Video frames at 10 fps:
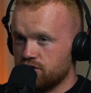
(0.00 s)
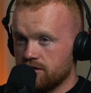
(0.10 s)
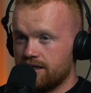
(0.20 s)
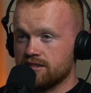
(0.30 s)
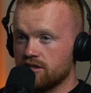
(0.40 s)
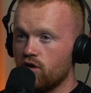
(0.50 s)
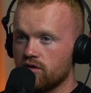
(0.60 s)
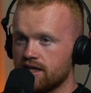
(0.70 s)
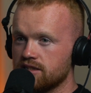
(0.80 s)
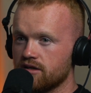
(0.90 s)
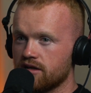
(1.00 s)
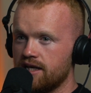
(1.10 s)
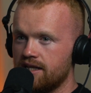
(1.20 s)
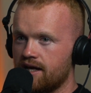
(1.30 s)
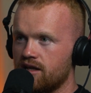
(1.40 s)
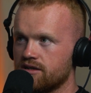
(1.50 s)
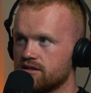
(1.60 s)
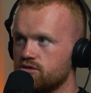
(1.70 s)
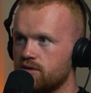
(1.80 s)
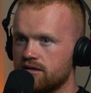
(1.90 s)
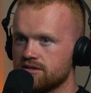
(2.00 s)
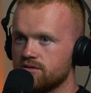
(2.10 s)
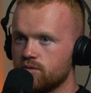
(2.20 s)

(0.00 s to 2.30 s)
that's like in that like 2 hours in the